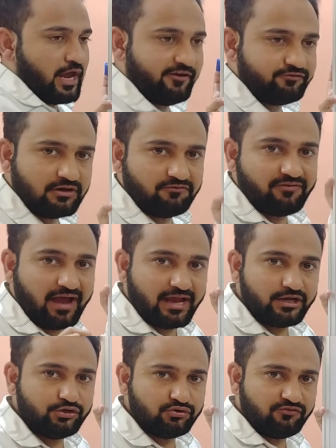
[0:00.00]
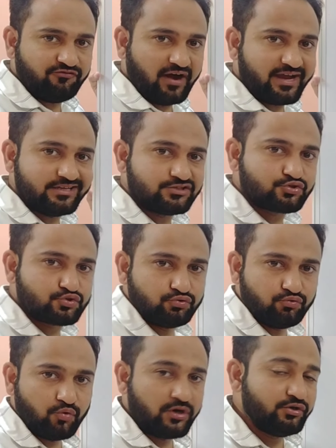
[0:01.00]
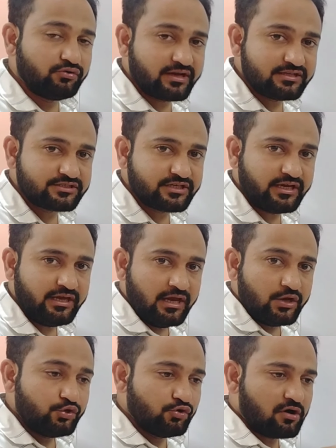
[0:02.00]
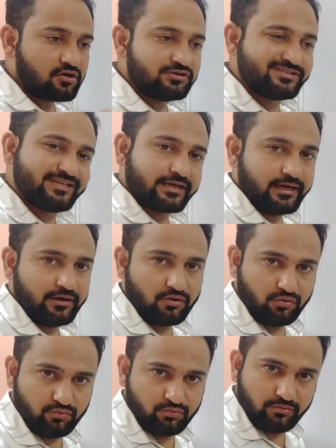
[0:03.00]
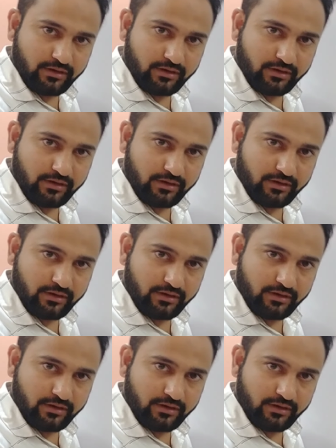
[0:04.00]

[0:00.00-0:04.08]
If the value of I is 2, what you can say? You are on second row.